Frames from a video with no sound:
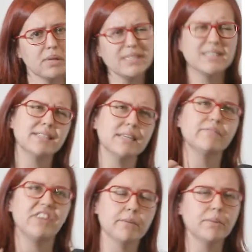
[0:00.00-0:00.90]
plays. It's not
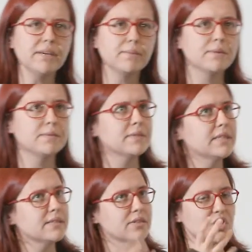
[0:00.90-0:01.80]
very big, but
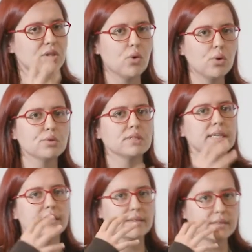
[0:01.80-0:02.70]
it's just calls
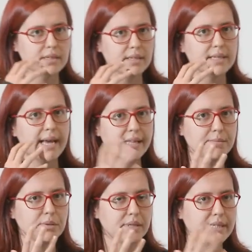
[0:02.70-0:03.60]
like 8.
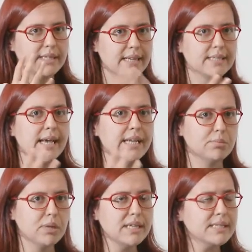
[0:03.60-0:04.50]
It has 8
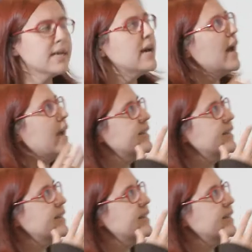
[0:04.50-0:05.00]
plays, and